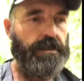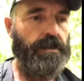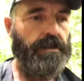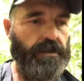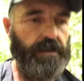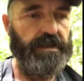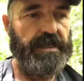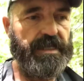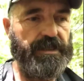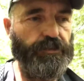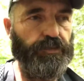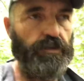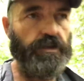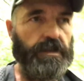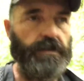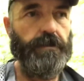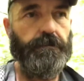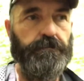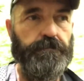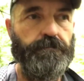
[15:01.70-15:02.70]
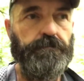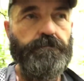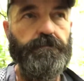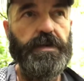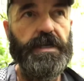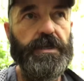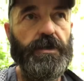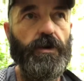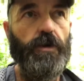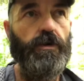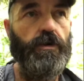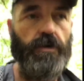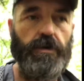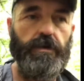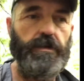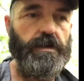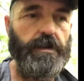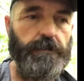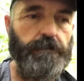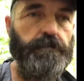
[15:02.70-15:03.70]
That's where the
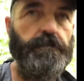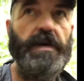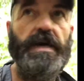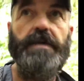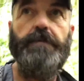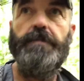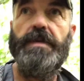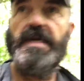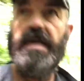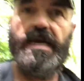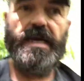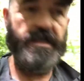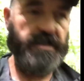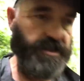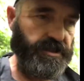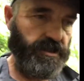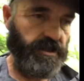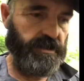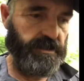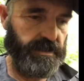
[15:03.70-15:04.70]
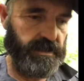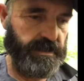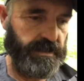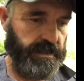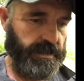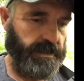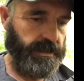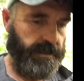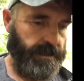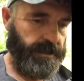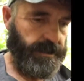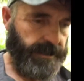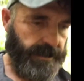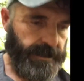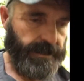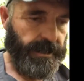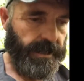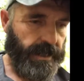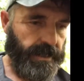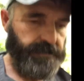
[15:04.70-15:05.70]
Benton McKay starts,
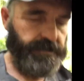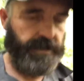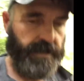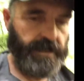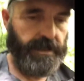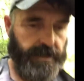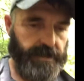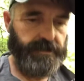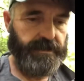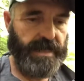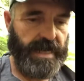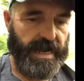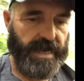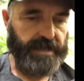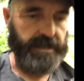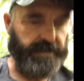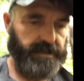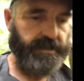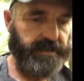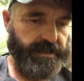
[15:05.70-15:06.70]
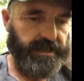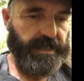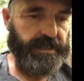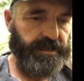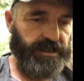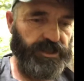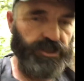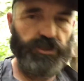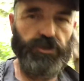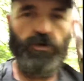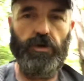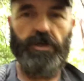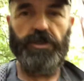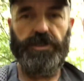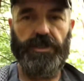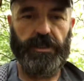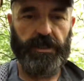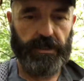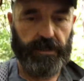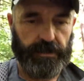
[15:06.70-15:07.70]
and then that stays in
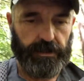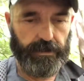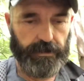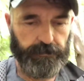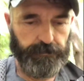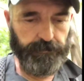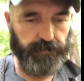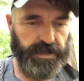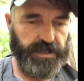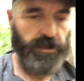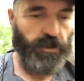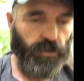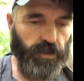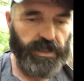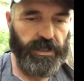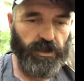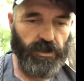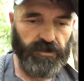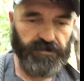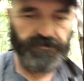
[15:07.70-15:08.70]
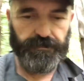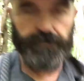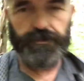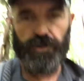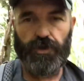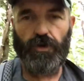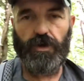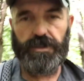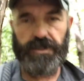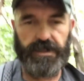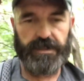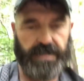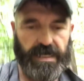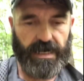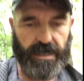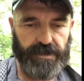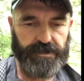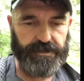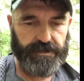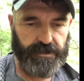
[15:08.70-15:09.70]
Georgia. The Pinhoti goes from Georgia
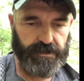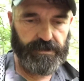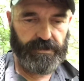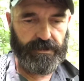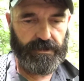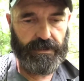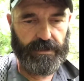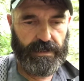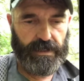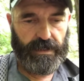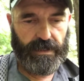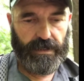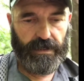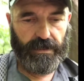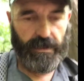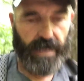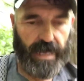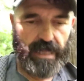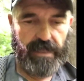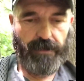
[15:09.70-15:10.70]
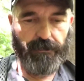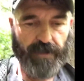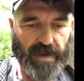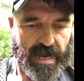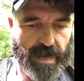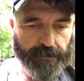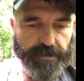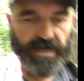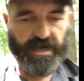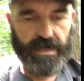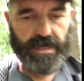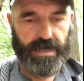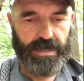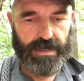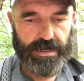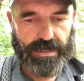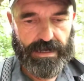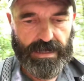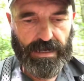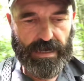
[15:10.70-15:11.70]
down to Alabama,
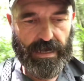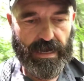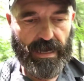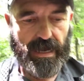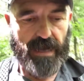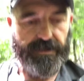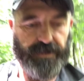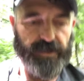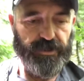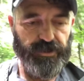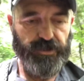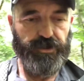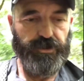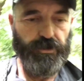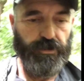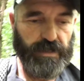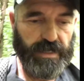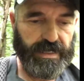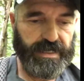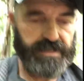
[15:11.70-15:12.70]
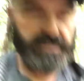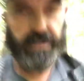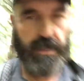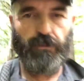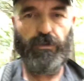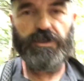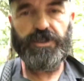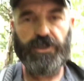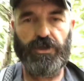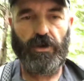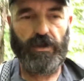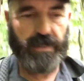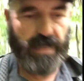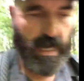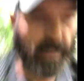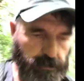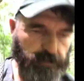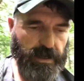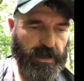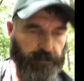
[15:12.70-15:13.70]
and then you do, like I said, what you call the
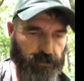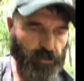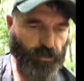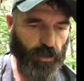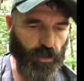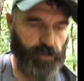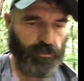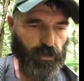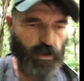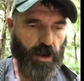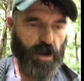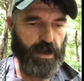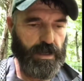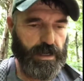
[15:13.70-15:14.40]
Alabama Road Walk,